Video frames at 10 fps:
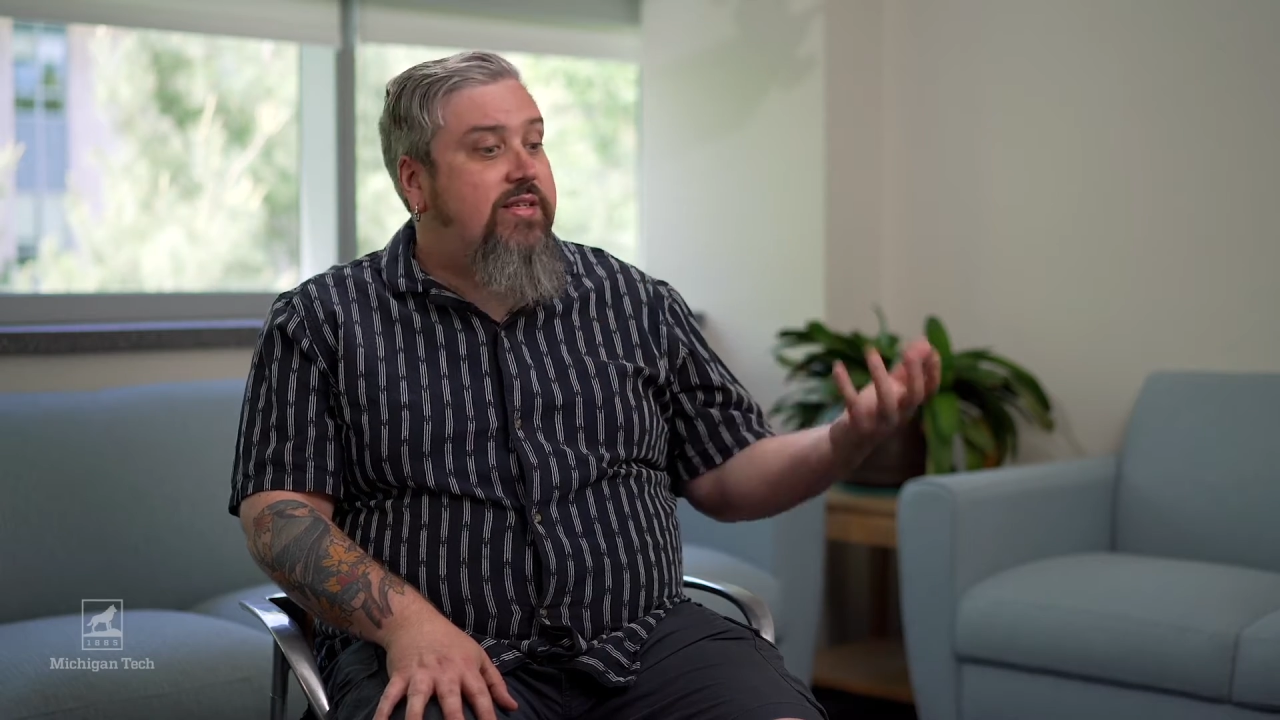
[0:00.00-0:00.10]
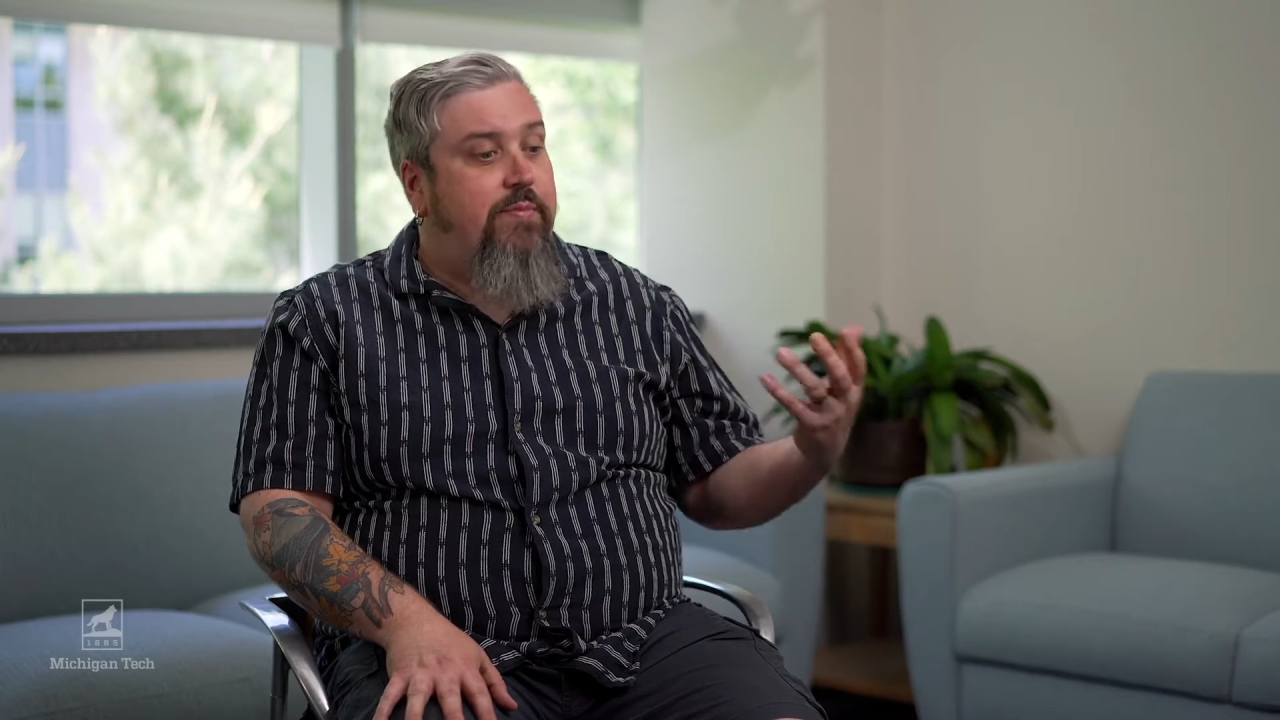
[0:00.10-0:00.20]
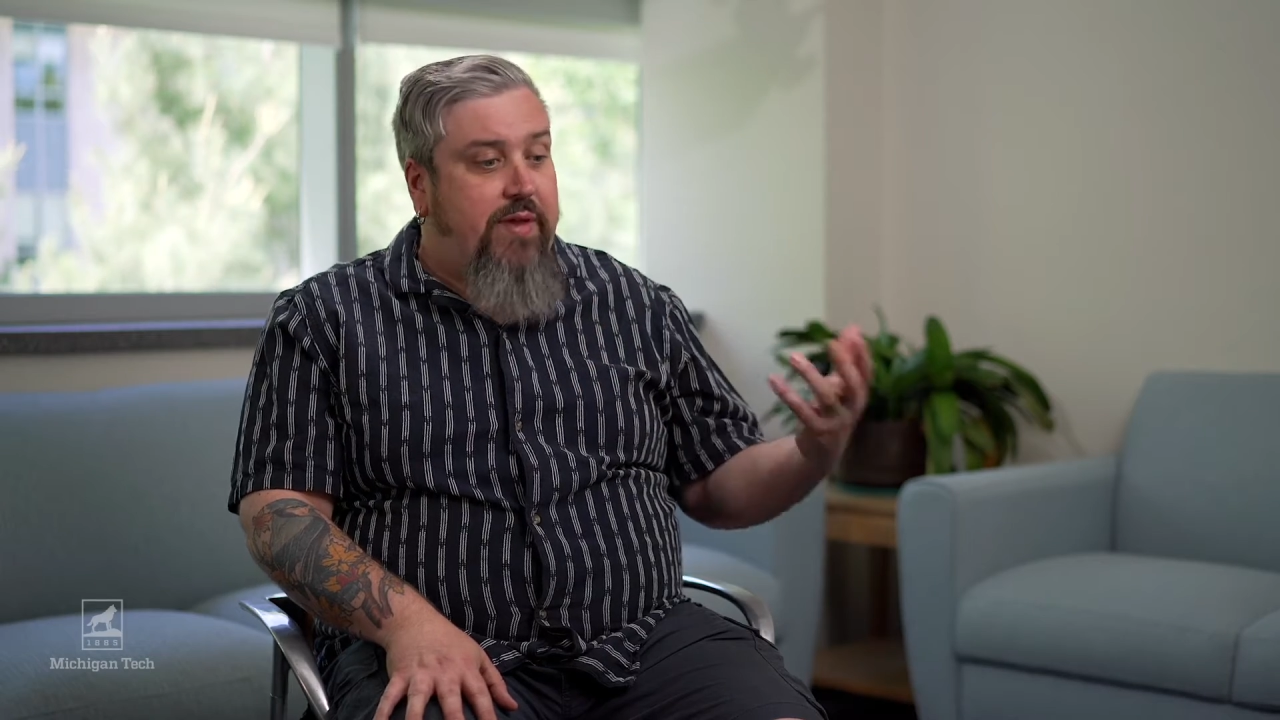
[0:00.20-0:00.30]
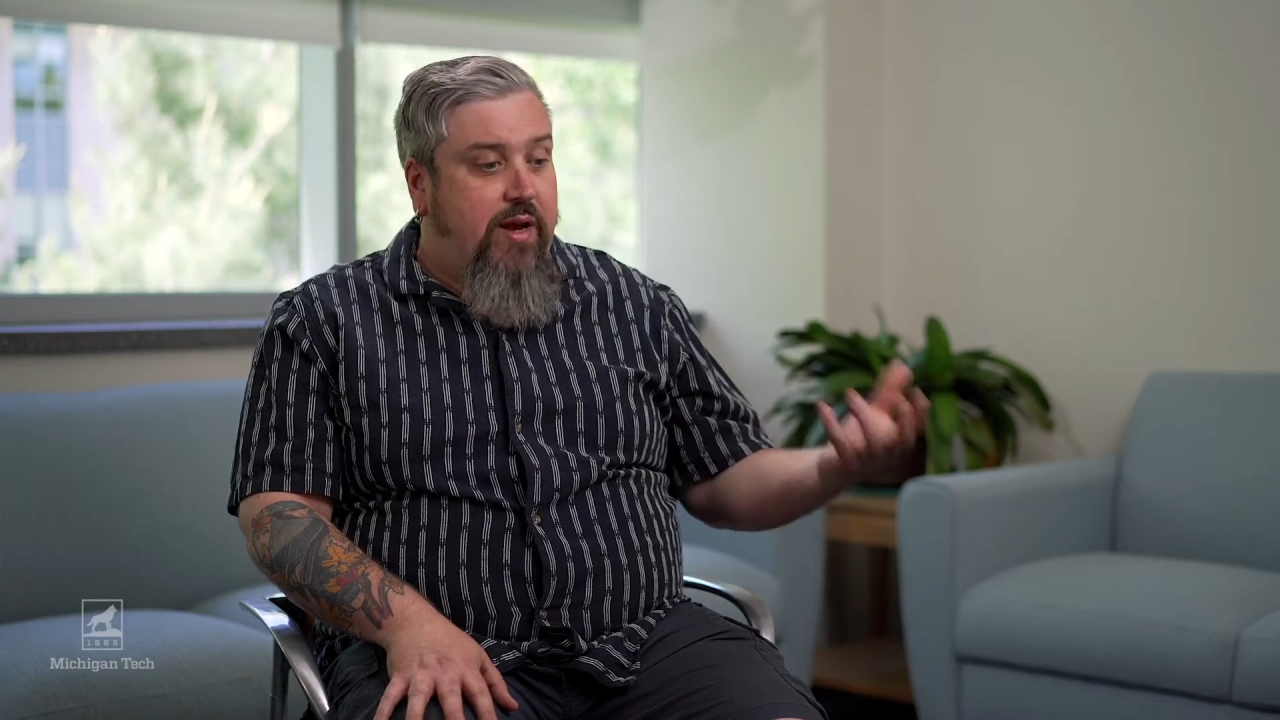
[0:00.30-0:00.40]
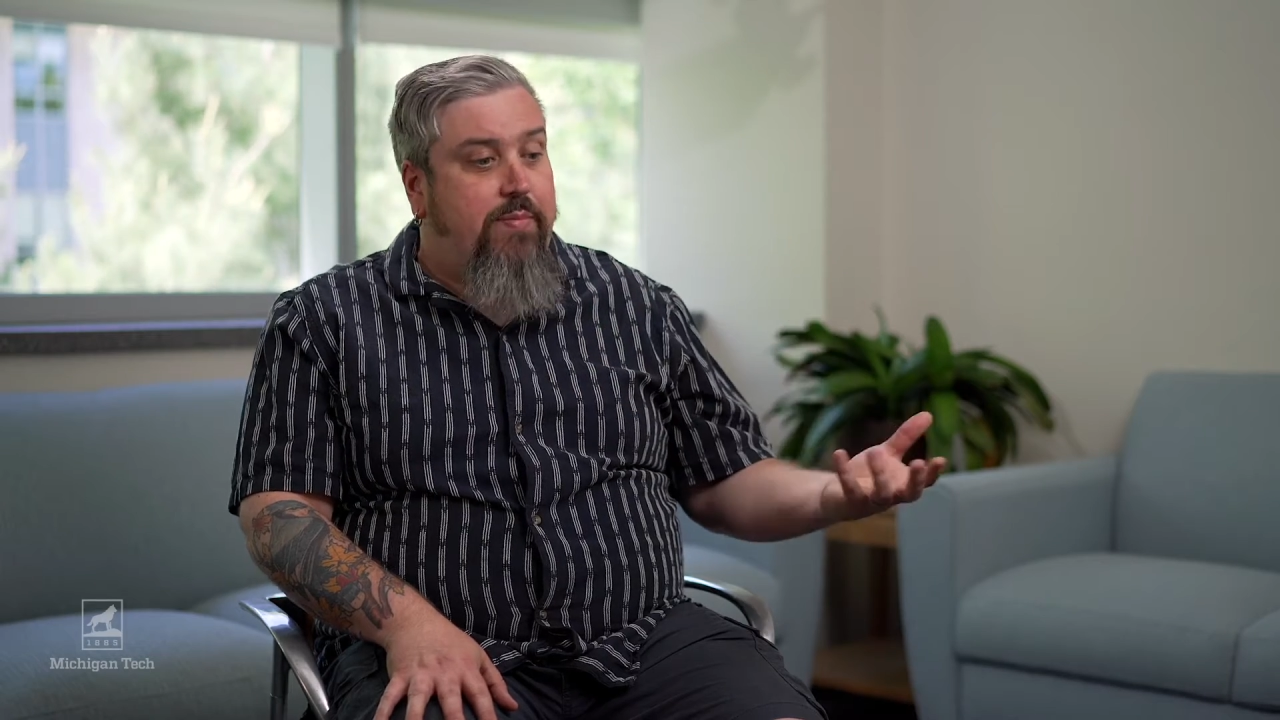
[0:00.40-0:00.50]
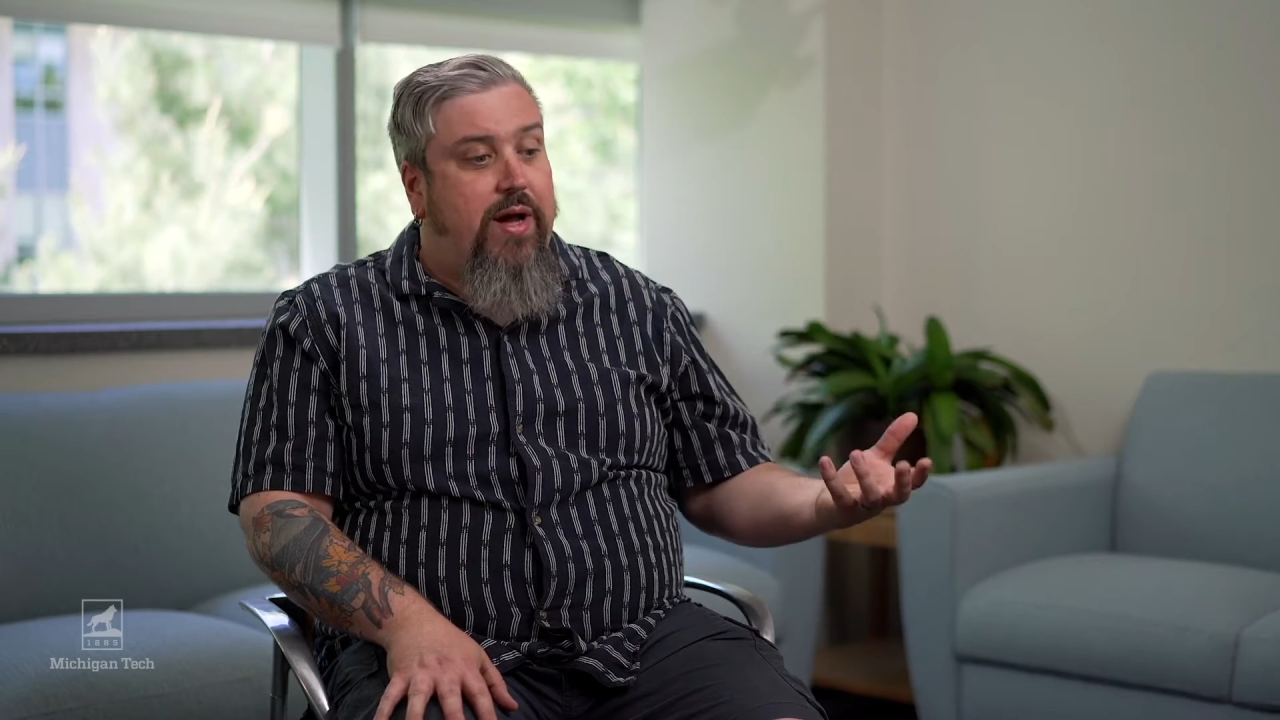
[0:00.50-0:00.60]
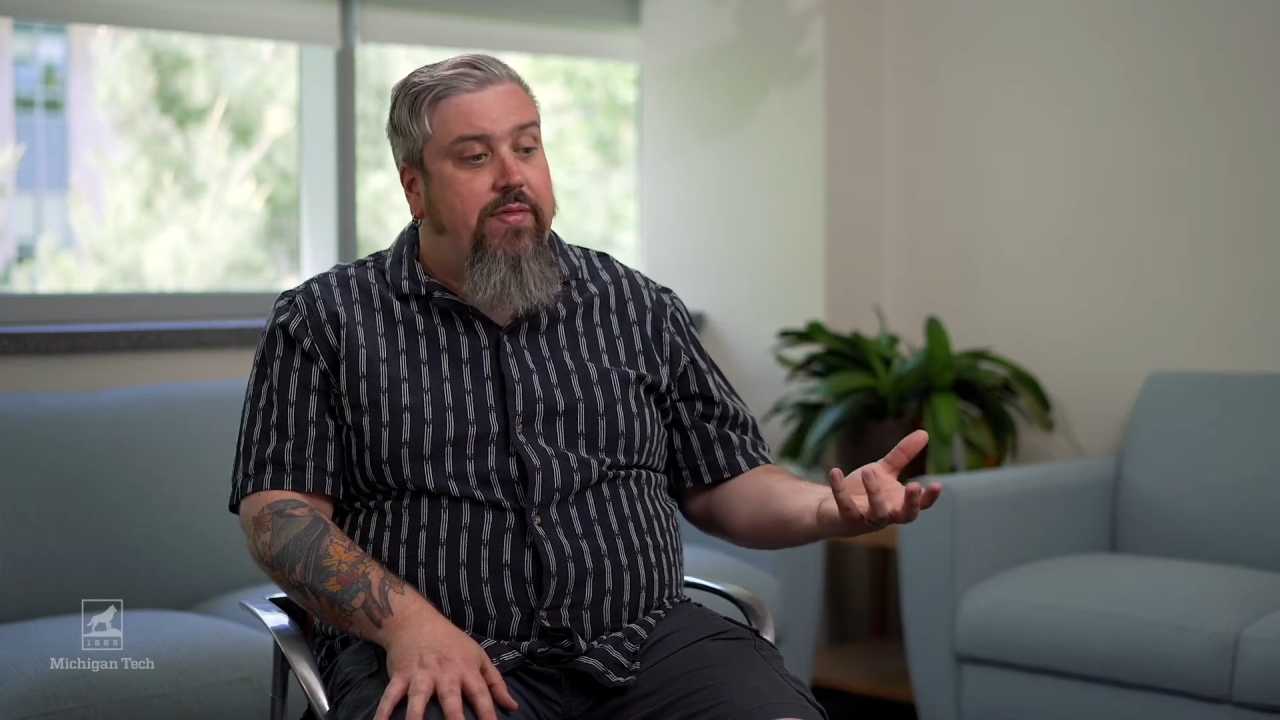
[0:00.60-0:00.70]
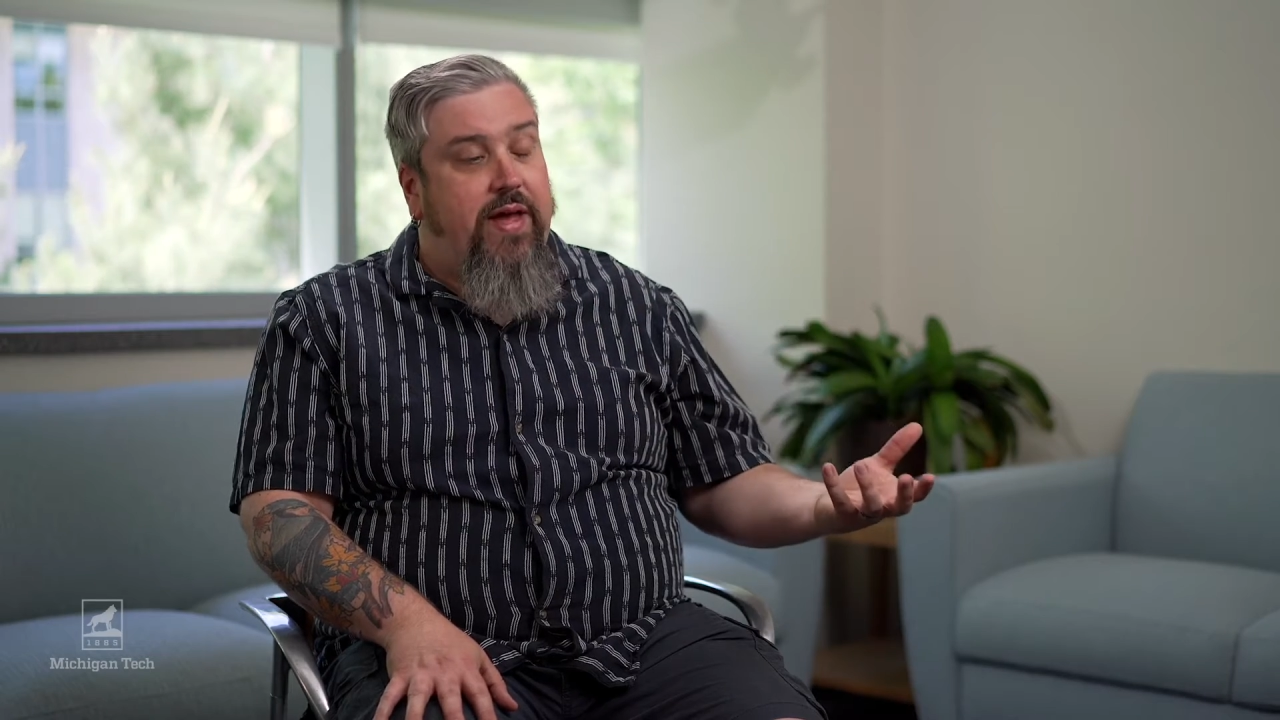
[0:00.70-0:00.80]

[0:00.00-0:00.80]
something about